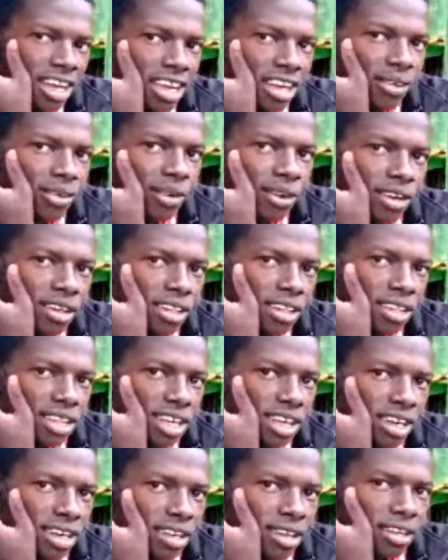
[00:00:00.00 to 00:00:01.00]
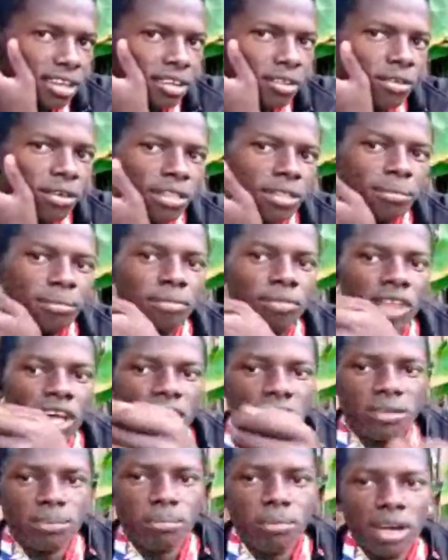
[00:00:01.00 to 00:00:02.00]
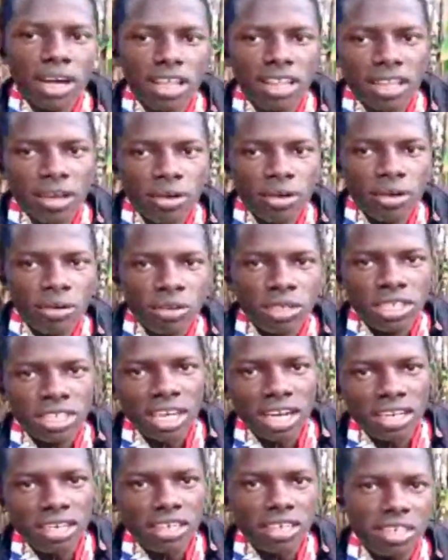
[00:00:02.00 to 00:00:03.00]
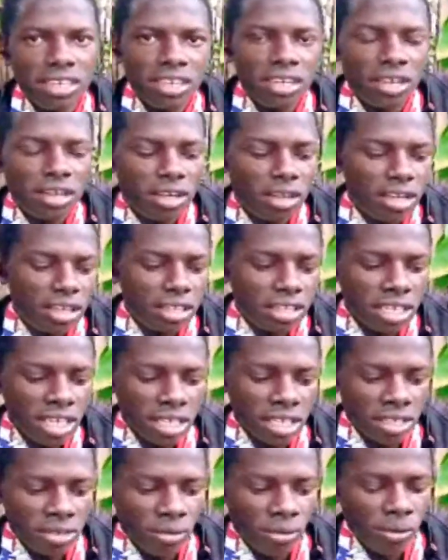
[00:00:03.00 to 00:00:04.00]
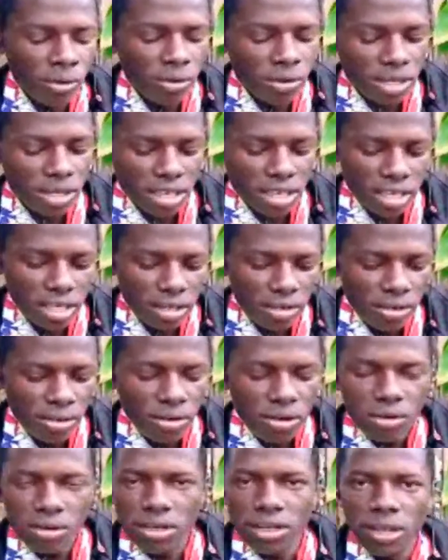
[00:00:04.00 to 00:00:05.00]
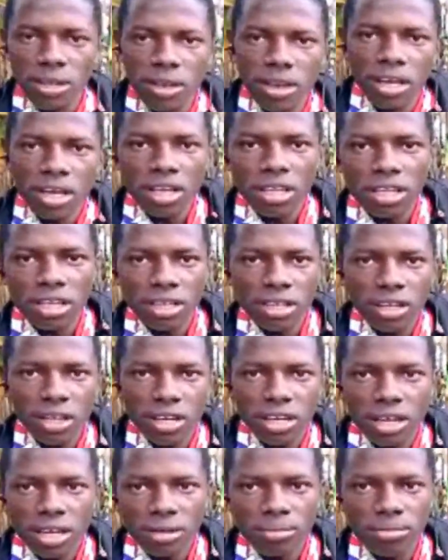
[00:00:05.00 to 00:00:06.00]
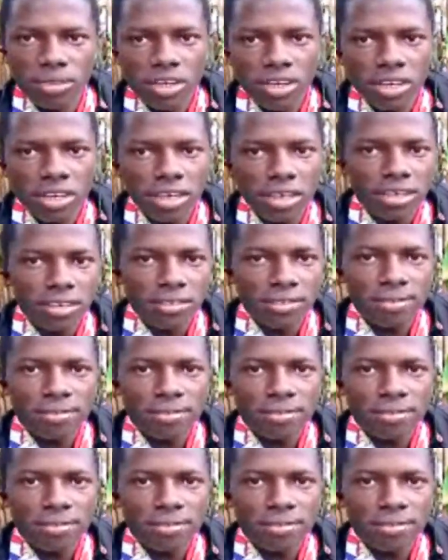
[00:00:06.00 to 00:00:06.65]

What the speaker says: Then with that brother, we started just walking, going like, man.